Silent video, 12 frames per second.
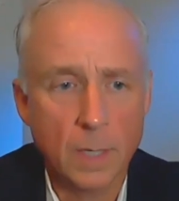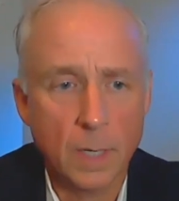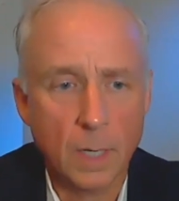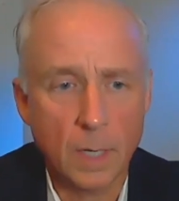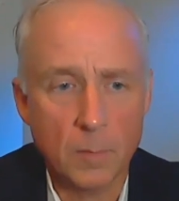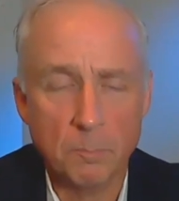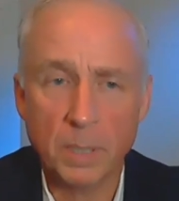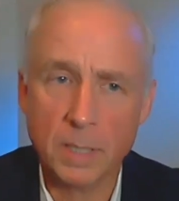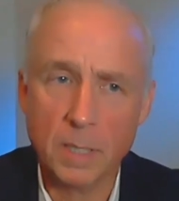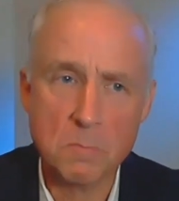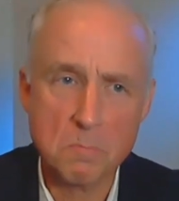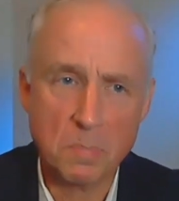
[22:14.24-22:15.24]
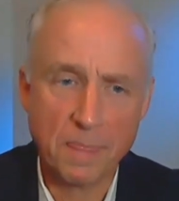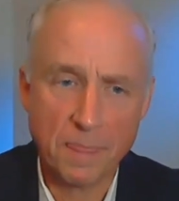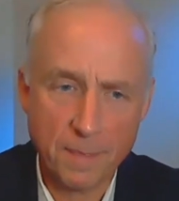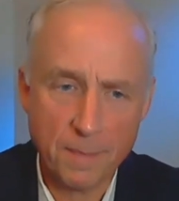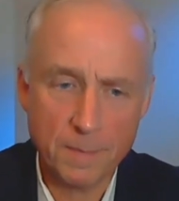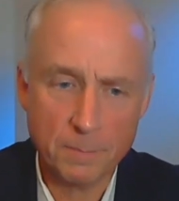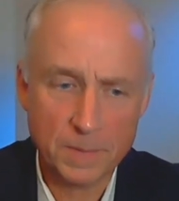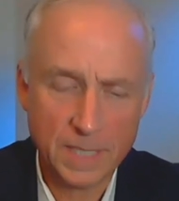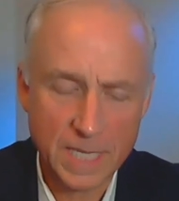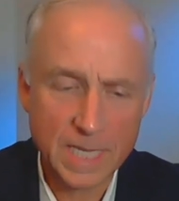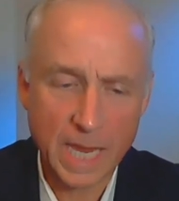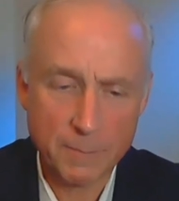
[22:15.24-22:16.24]
Uh, but but
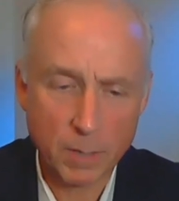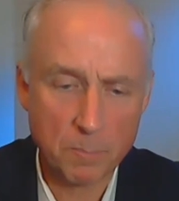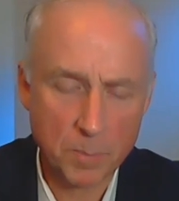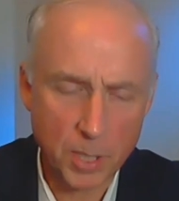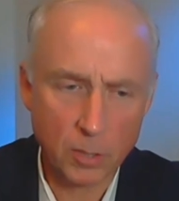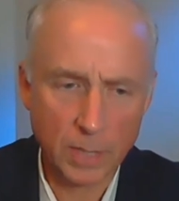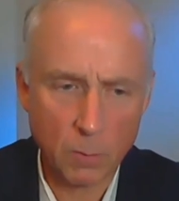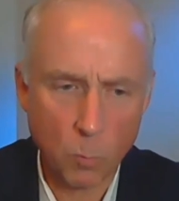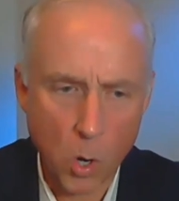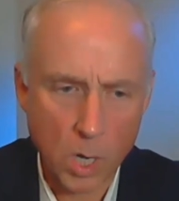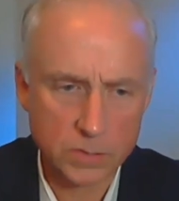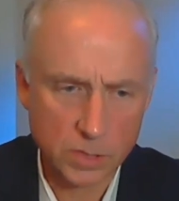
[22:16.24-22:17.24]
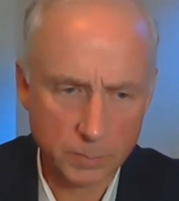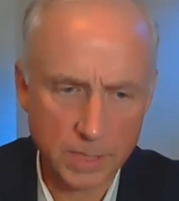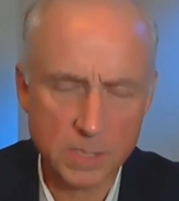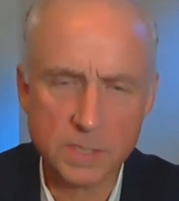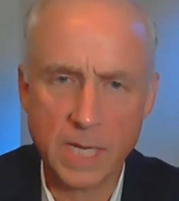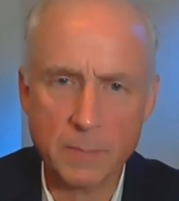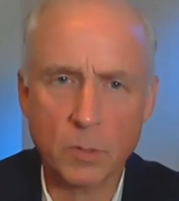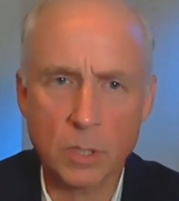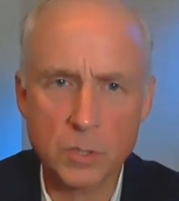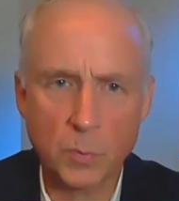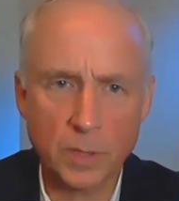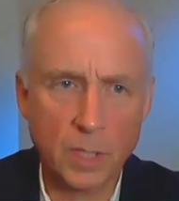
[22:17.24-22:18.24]
he came up here and I walked some of these
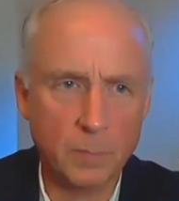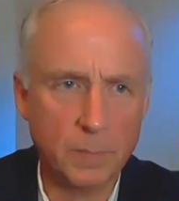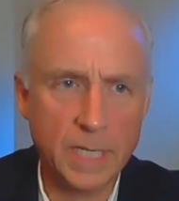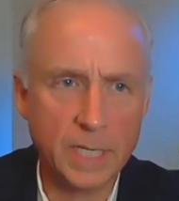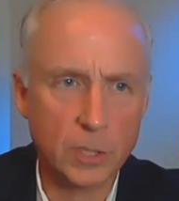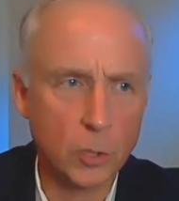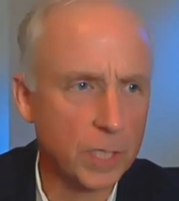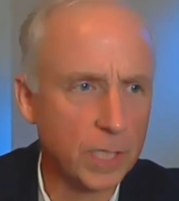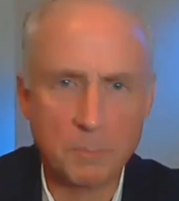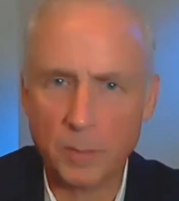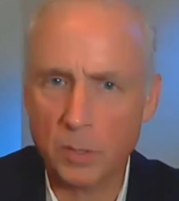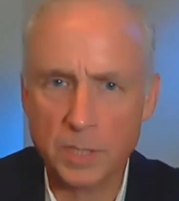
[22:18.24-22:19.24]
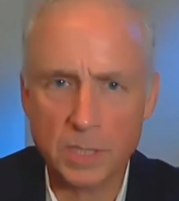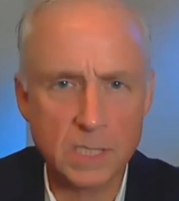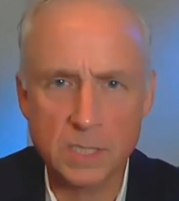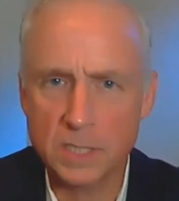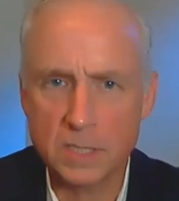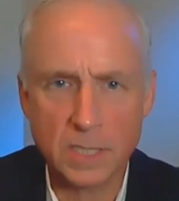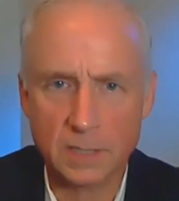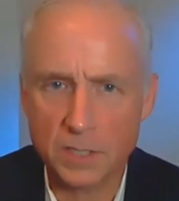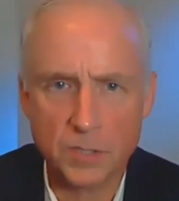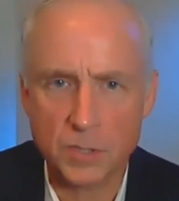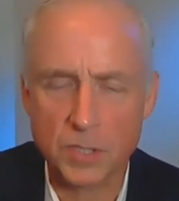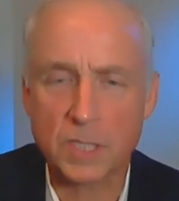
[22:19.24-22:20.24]
neighborhoods with him, and he could look at building. He, he's like,
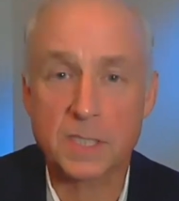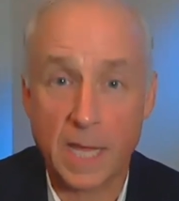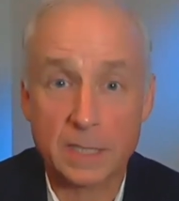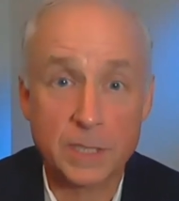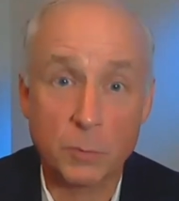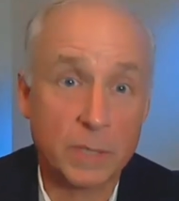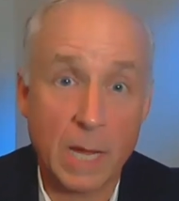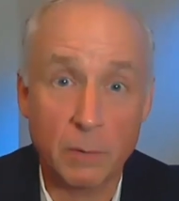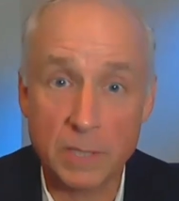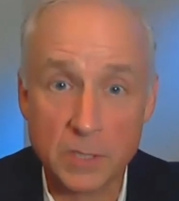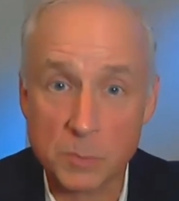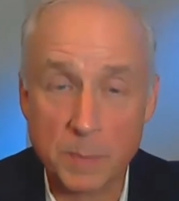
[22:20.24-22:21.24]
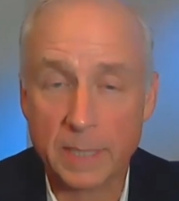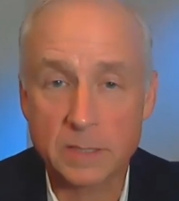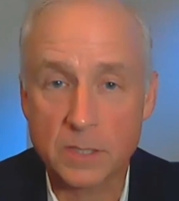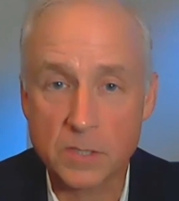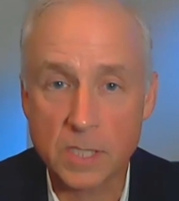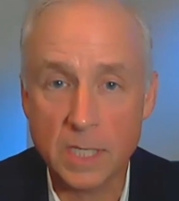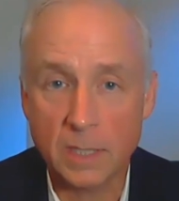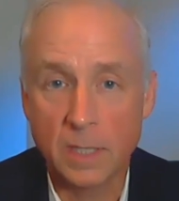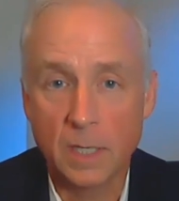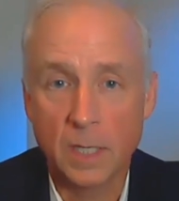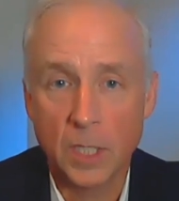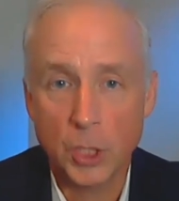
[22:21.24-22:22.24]
this is exactly what I would expect to see.
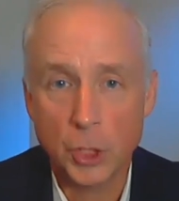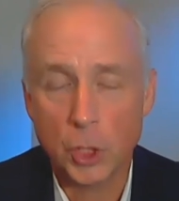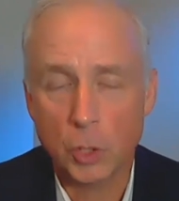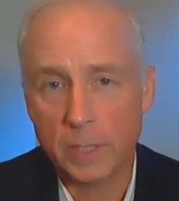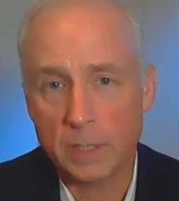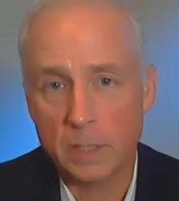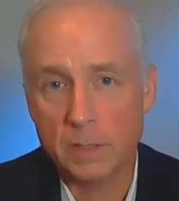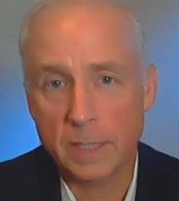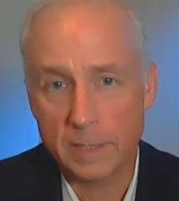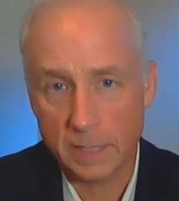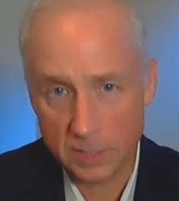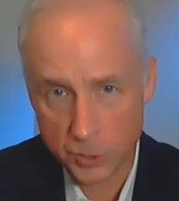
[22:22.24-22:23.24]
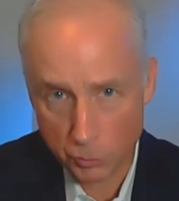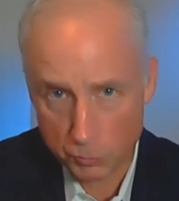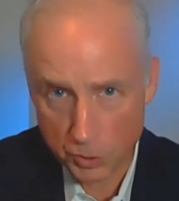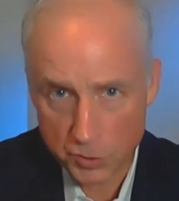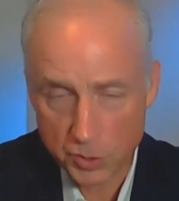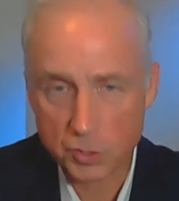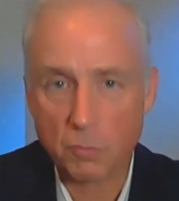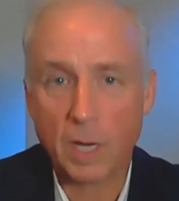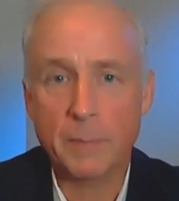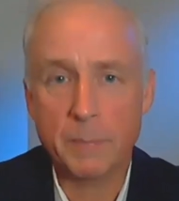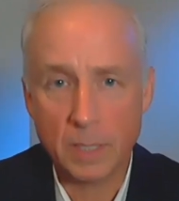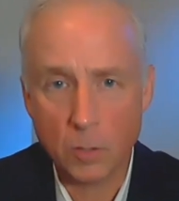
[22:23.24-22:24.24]
You know that that as you are just
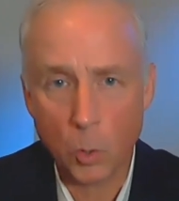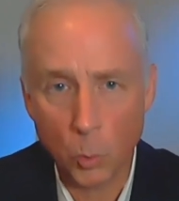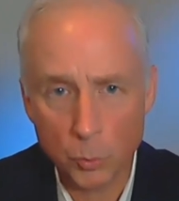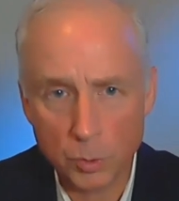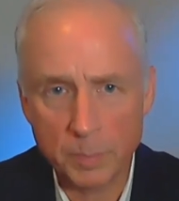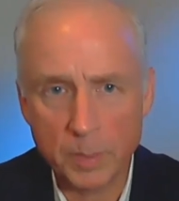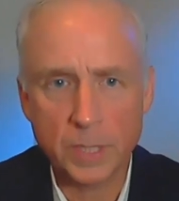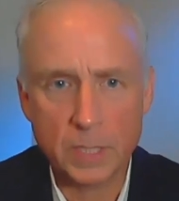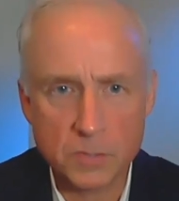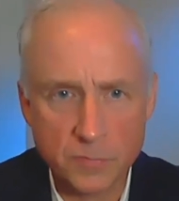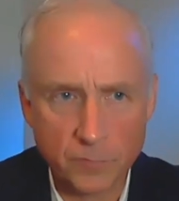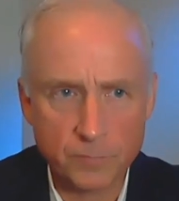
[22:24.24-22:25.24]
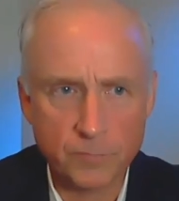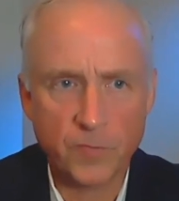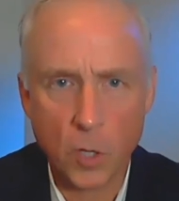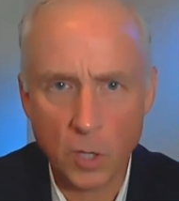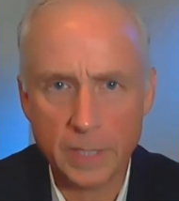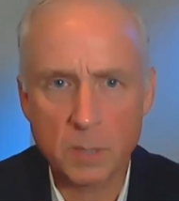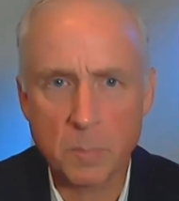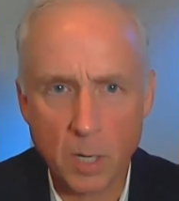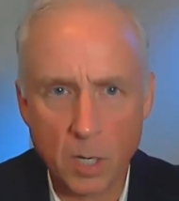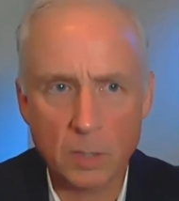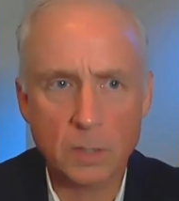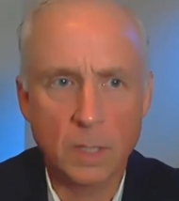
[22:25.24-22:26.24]
describing, older buildings falling
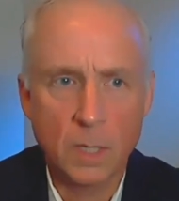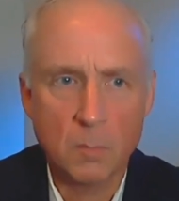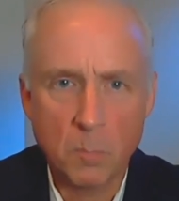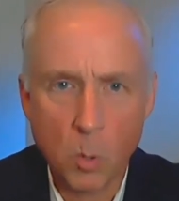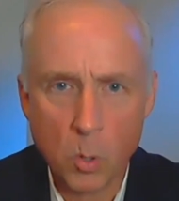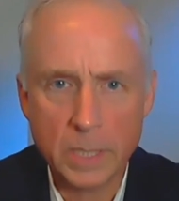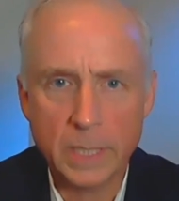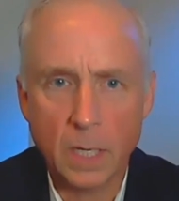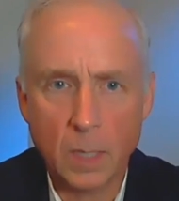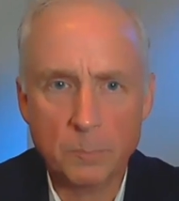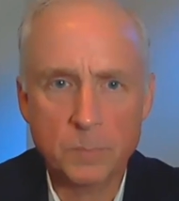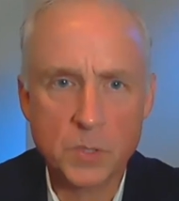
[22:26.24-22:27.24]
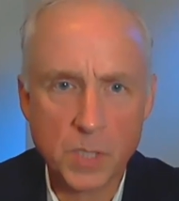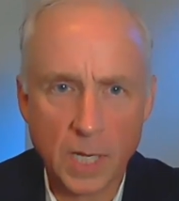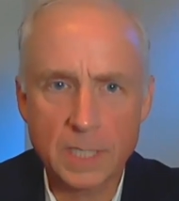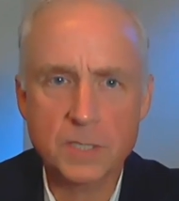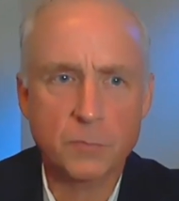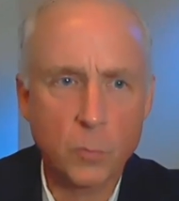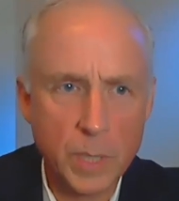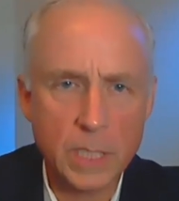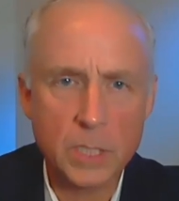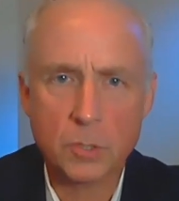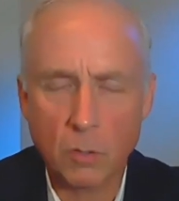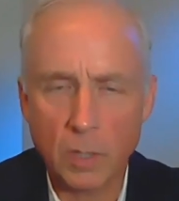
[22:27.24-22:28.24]
apart, boarded up, signs of
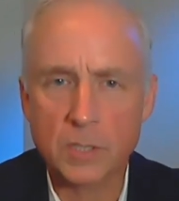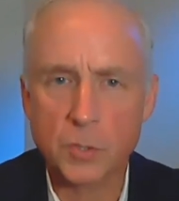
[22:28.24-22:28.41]
weeds growing.